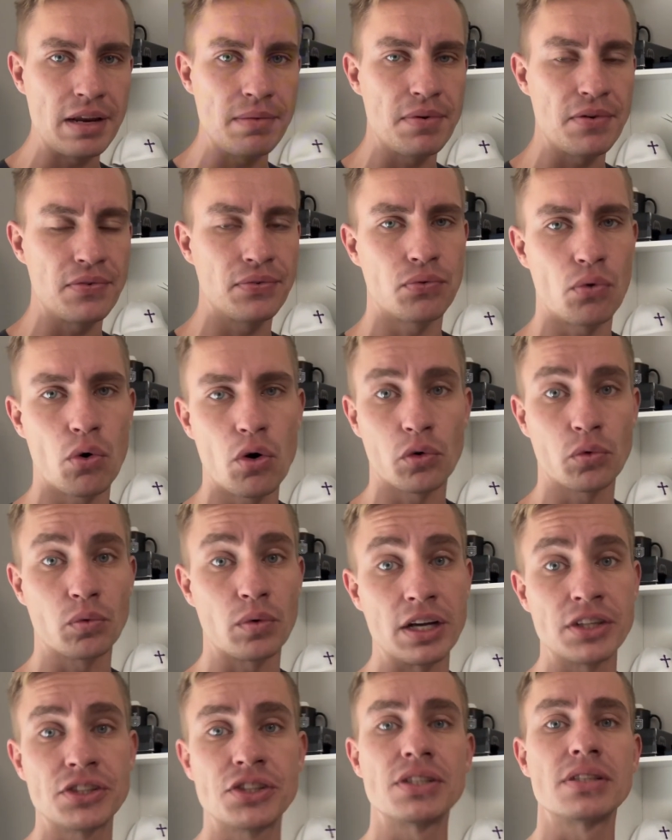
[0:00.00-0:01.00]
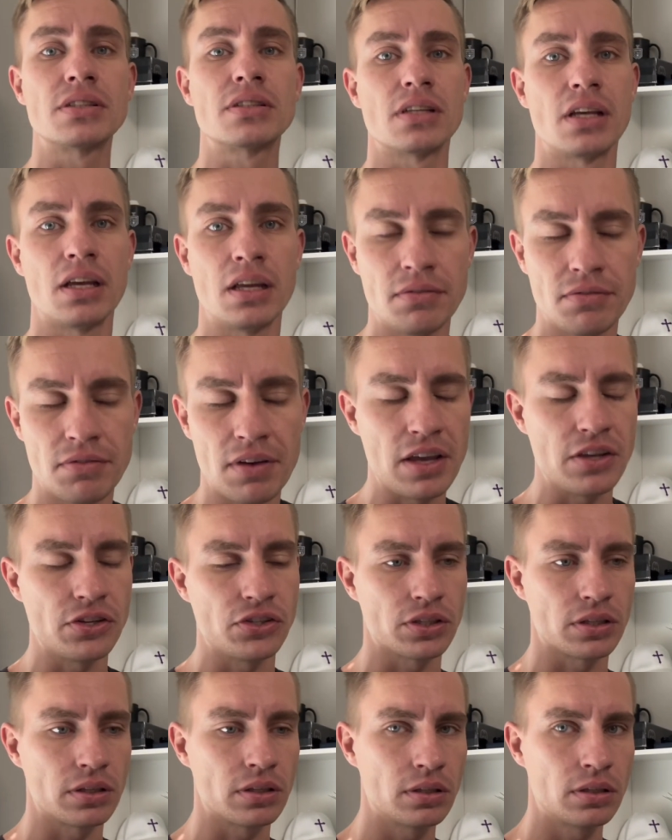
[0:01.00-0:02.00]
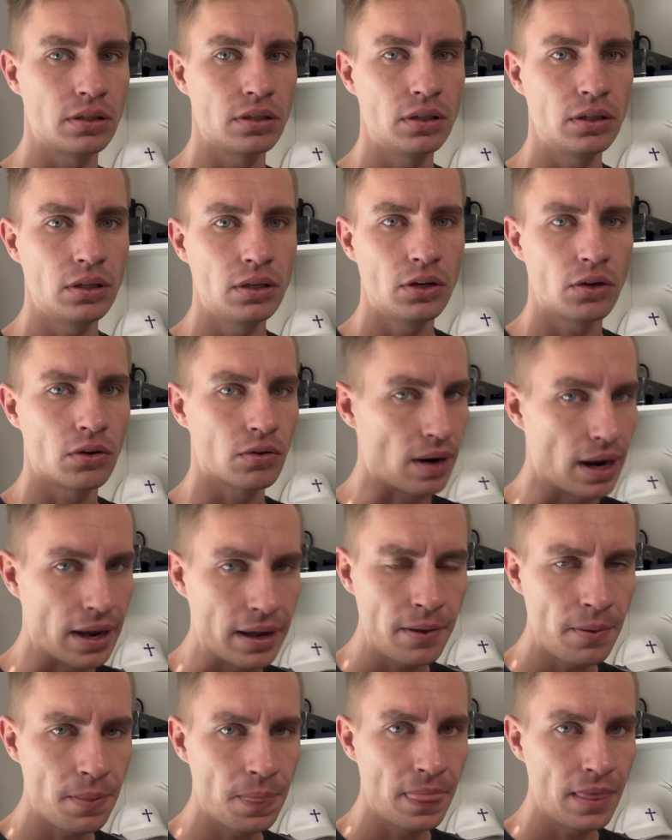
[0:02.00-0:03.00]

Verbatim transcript: before Russia's invasion, right?